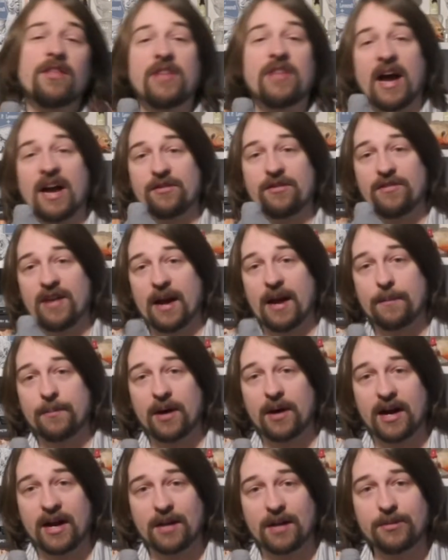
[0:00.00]
that
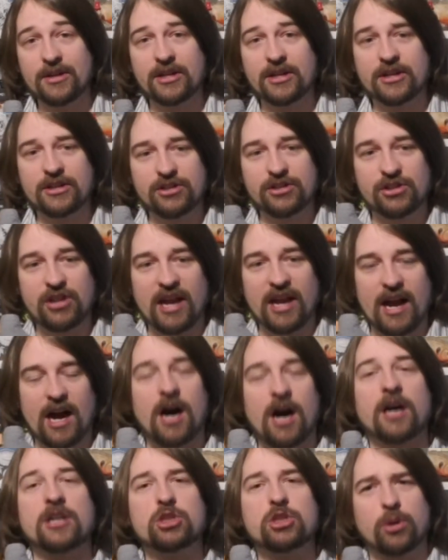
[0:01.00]
vampire because they
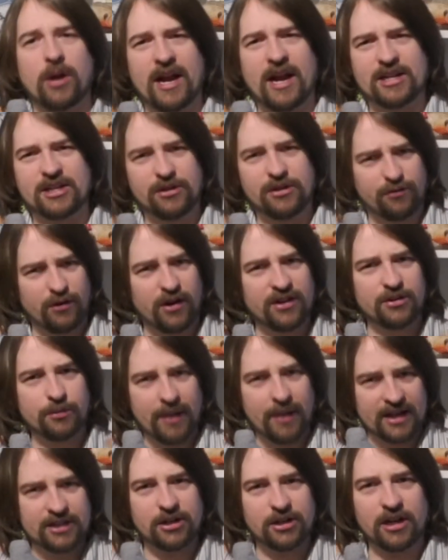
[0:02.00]
are attracted
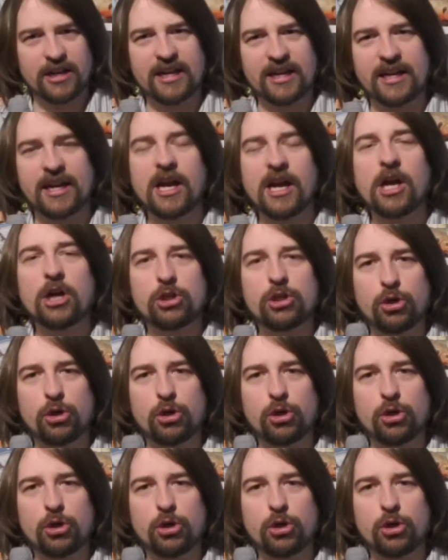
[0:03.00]
fundamentally